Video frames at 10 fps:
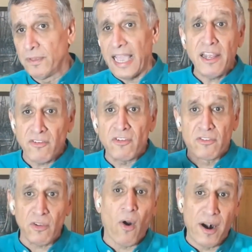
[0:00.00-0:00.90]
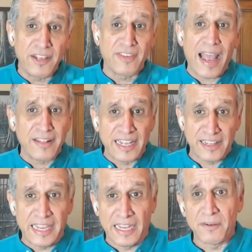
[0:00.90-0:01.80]
Cajuns aren't exactly
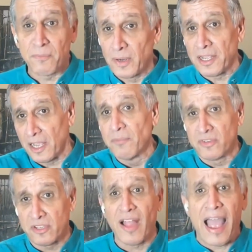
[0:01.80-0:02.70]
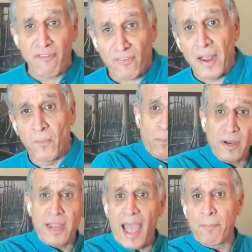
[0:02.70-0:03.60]
clean when it comes to life, right?
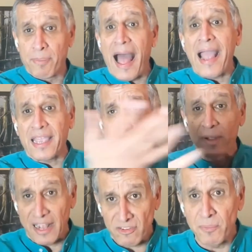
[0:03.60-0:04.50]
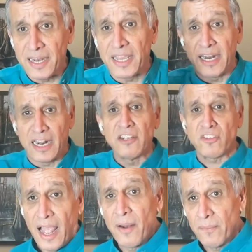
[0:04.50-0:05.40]
We're kind of black and we got some Indian in
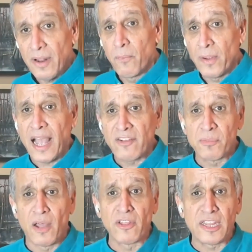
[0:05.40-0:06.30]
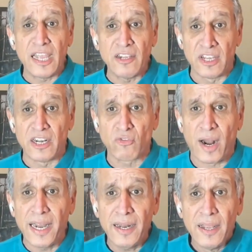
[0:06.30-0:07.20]
us and we got some other things in us,
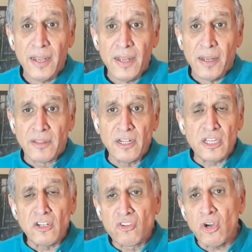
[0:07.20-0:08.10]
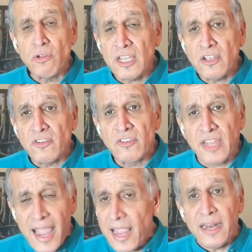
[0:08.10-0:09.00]
right? The truth is
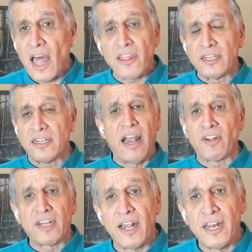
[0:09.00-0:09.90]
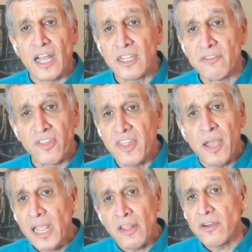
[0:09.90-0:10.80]
they ain't never done nothing for
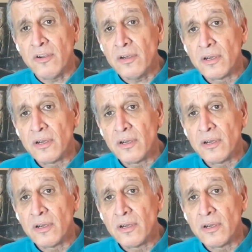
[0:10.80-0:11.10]
them either.